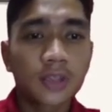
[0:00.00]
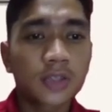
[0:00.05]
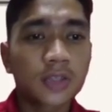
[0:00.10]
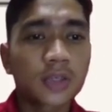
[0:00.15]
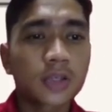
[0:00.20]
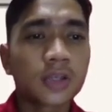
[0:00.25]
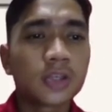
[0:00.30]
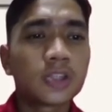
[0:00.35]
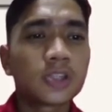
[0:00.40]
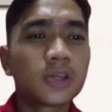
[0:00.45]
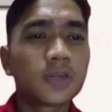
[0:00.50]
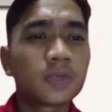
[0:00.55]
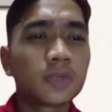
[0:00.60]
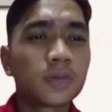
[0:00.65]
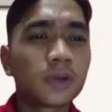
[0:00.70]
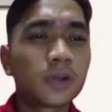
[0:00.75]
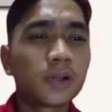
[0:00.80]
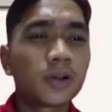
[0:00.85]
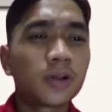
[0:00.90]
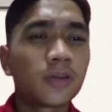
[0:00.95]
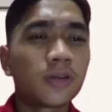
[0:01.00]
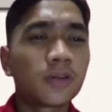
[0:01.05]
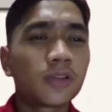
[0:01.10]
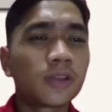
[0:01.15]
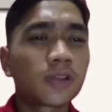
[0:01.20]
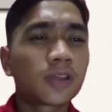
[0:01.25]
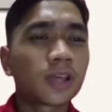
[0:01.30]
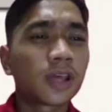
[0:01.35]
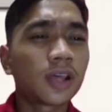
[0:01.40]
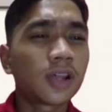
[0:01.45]
disciple of the
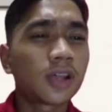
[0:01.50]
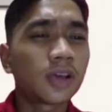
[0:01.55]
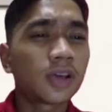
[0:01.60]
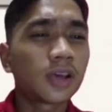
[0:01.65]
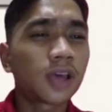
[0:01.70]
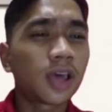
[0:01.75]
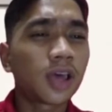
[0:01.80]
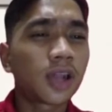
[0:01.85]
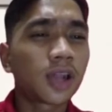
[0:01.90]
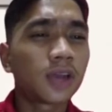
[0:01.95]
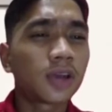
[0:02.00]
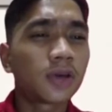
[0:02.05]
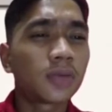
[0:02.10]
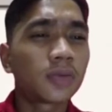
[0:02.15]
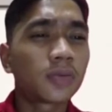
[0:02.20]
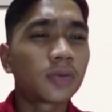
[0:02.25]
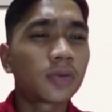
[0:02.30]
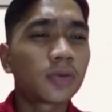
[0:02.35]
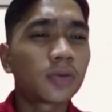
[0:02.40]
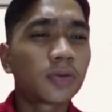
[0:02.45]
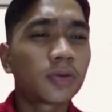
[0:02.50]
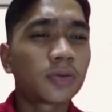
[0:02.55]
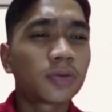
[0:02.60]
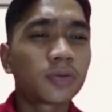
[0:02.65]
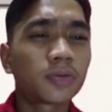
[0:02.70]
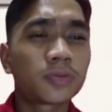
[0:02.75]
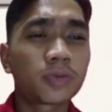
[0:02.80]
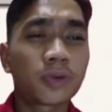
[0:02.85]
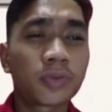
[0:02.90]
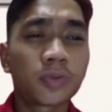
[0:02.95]
Taylor and a
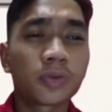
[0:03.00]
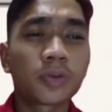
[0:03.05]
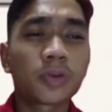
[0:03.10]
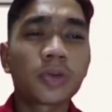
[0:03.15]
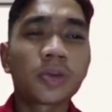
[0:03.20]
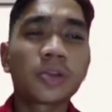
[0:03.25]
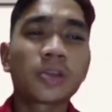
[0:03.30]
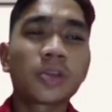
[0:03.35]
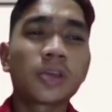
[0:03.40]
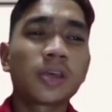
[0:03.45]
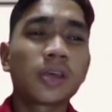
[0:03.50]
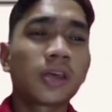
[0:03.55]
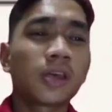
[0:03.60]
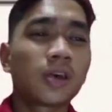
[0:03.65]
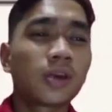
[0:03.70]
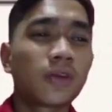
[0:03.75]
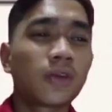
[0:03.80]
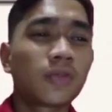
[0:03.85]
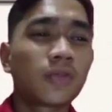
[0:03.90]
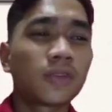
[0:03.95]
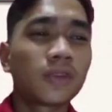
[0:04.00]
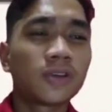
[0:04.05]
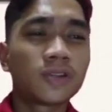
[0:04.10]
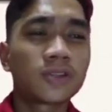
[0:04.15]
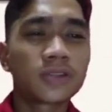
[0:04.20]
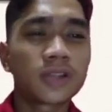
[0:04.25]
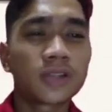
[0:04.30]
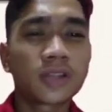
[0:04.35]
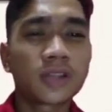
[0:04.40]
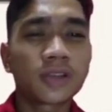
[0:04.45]
proponent of the
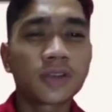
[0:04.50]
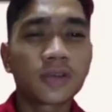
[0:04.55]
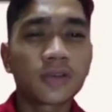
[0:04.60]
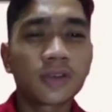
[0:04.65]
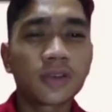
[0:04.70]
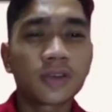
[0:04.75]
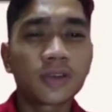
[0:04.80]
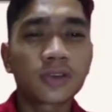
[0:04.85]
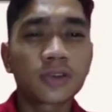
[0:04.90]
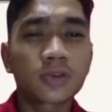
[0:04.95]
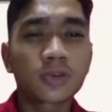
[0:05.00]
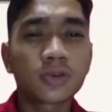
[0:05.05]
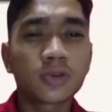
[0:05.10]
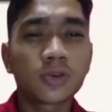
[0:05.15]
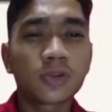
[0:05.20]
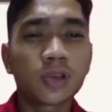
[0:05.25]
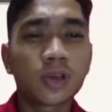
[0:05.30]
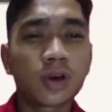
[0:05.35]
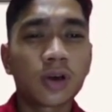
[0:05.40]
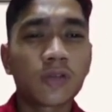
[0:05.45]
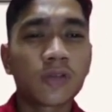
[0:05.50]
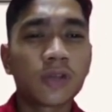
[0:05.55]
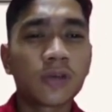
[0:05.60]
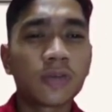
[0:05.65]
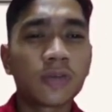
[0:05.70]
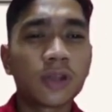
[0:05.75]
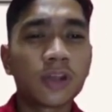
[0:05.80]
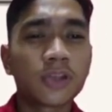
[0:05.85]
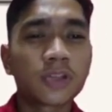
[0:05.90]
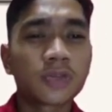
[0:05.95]
scientific school of the
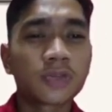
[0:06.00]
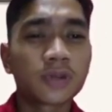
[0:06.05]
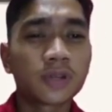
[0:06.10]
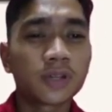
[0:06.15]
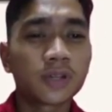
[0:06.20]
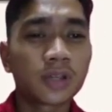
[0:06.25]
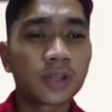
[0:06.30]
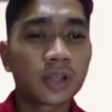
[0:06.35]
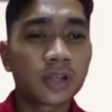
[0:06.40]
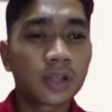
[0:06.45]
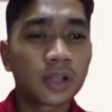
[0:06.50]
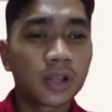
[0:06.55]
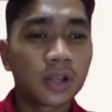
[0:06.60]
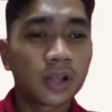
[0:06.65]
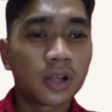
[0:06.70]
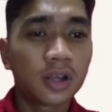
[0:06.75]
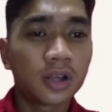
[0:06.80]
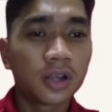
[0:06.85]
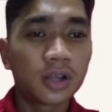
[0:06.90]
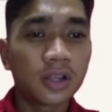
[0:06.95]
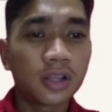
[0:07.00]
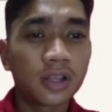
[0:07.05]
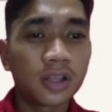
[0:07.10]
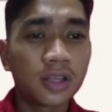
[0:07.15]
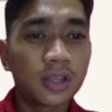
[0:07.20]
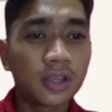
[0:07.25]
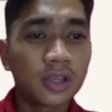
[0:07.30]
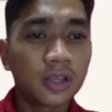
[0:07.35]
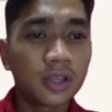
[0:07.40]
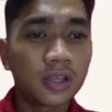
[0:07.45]
management. Early
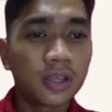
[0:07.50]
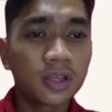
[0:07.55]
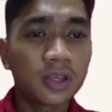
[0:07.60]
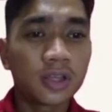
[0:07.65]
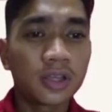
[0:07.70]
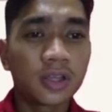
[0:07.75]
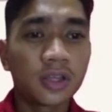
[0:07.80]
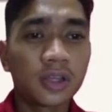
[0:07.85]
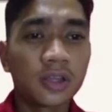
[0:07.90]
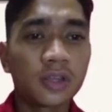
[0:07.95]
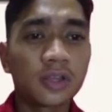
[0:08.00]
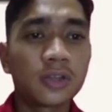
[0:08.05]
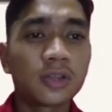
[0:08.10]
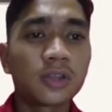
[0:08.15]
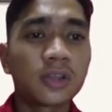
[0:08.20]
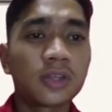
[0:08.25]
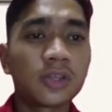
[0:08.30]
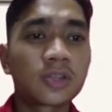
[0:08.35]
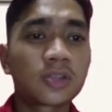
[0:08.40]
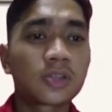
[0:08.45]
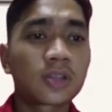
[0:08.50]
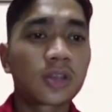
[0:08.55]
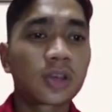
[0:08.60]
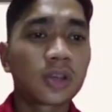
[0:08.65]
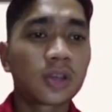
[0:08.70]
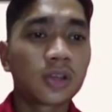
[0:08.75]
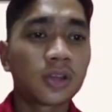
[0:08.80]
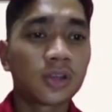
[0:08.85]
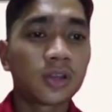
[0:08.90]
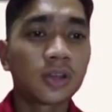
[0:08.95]
in his
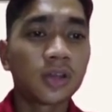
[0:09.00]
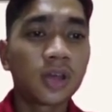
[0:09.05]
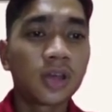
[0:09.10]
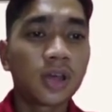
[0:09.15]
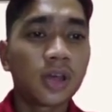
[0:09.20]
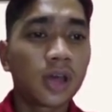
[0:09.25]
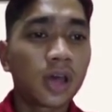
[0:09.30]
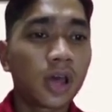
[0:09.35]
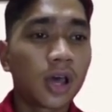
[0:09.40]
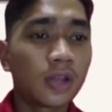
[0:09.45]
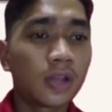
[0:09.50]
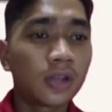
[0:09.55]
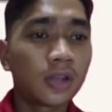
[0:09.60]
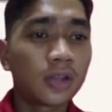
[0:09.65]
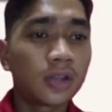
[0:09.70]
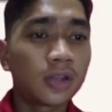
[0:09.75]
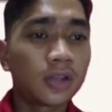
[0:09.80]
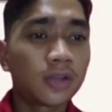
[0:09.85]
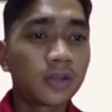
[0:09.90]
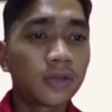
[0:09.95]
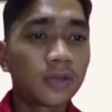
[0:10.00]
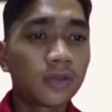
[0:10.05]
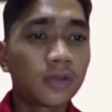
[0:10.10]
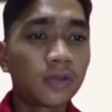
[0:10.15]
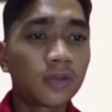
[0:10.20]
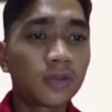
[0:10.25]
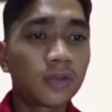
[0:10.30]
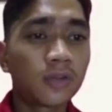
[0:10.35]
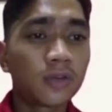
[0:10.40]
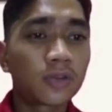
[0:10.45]
career, under the
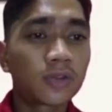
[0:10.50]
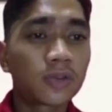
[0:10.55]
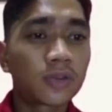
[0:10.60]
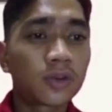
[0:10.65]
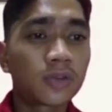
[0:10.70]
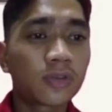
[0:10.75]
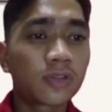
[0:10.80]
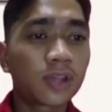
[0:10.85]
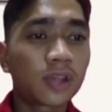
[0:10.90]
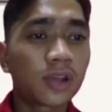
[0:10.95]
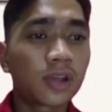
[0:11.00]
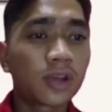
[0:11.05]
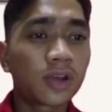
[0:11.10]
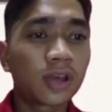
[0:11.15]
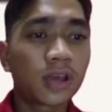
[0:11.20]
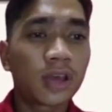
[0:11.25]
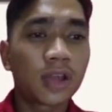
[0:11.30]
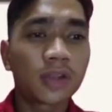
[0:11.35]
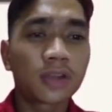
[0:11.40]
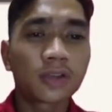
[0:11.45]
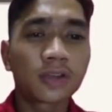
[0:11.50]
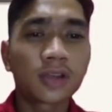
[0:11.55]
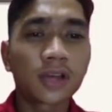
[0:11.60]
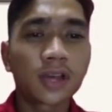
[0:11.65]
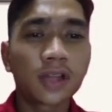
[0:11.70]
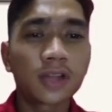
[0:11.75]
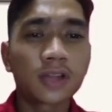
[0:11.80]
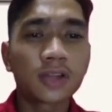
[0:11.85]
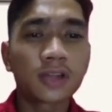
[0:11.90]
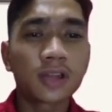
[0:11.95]
influence of Taylor and
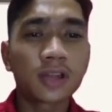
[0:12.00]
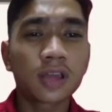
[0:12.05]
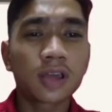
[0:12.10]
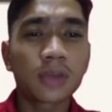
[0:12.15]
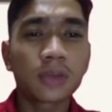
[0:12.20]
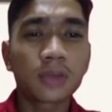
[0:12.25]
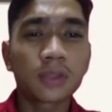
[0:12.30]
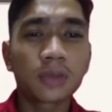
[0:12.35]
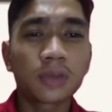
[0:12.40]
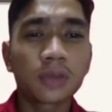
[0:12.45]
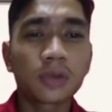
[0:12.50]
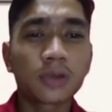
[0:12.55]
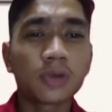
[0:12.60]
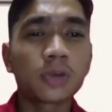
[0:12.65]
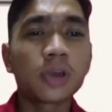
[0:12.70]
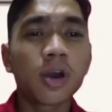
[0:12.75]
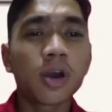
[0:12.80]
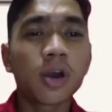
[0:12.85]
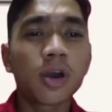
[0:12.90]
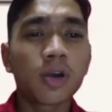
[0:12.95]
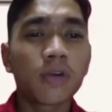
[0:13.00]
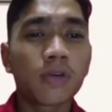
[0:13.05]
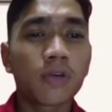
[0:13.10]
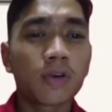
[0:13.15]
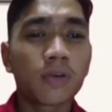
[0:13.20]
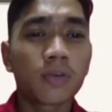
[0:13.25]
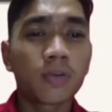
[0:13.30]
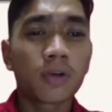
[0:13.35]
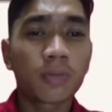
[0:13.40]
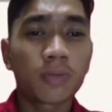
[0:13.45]
Gantt's aptitude for
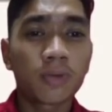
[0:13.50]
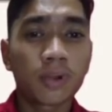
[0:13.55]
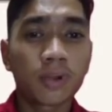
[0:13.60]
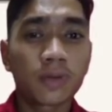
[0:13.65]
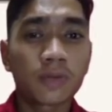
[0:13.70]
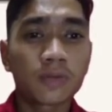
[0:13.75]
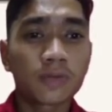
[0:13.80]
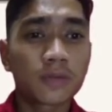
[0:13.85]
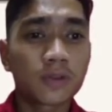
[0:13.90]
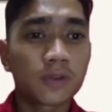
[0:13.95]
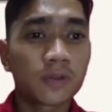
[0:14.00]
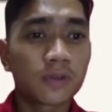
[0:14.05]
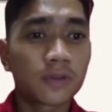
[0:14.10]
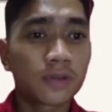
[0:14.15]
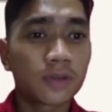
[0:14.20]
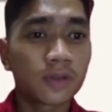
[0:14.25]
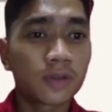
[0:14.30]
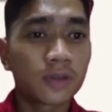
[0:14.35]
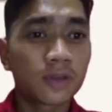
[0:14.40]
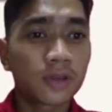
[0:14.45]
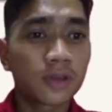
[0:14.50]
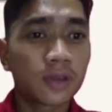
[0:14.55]
problem solving,